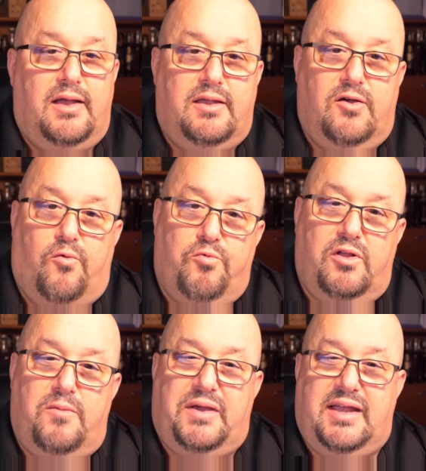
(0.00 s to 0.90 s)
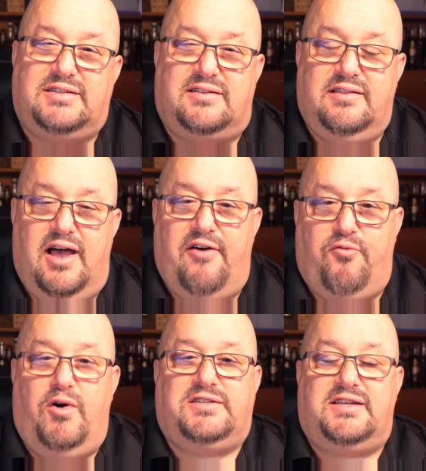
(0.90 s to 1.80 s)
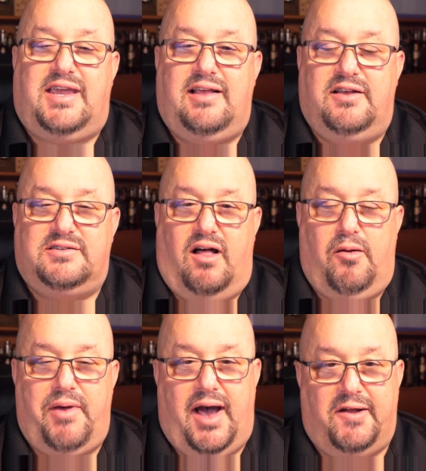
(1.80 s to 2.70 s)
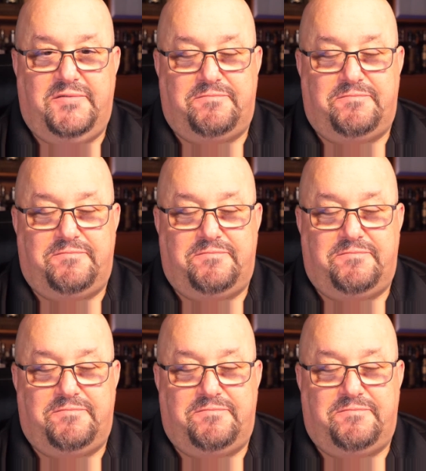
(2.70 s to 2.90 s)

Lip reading: you'll really begin to love what tequila is all about.